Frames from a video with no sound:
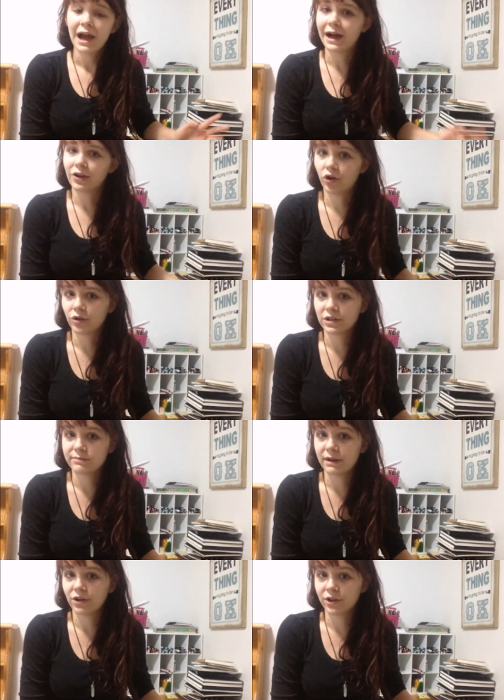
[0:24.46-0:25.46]
how long it's
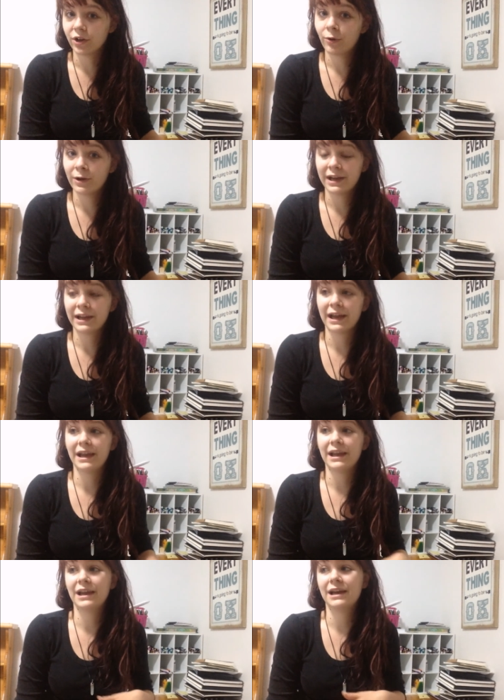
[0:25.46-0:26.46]
been ongoing,
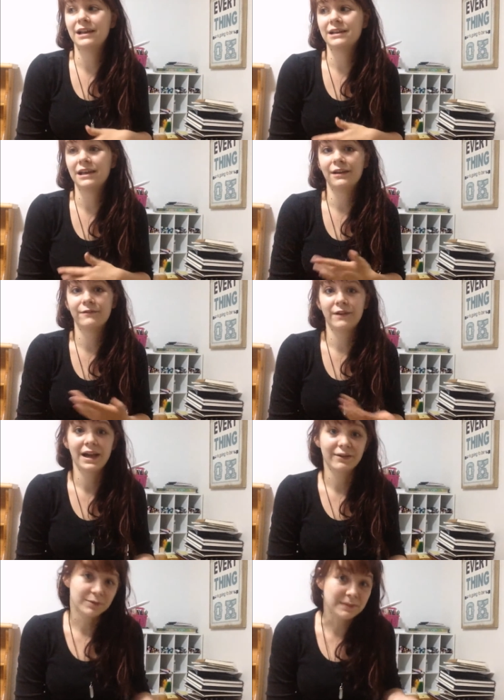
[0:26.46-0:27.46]
and if
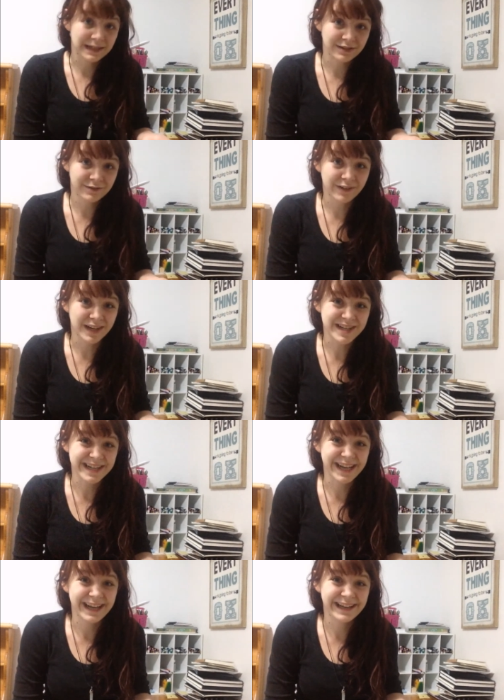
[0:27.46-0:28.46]
I ever plan on
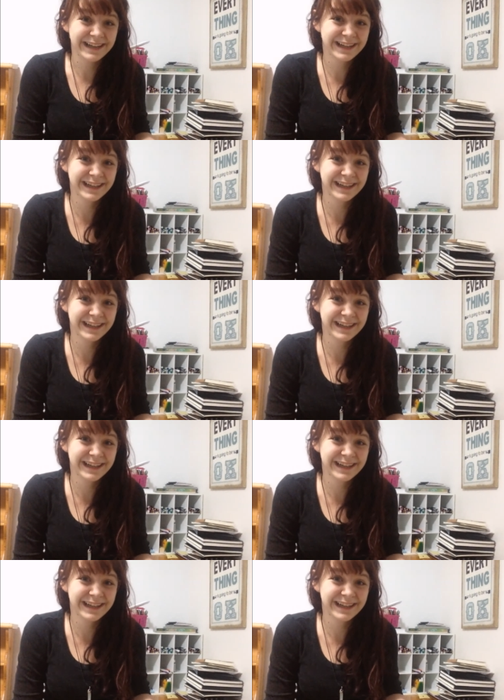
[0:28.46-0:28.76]
finishing it.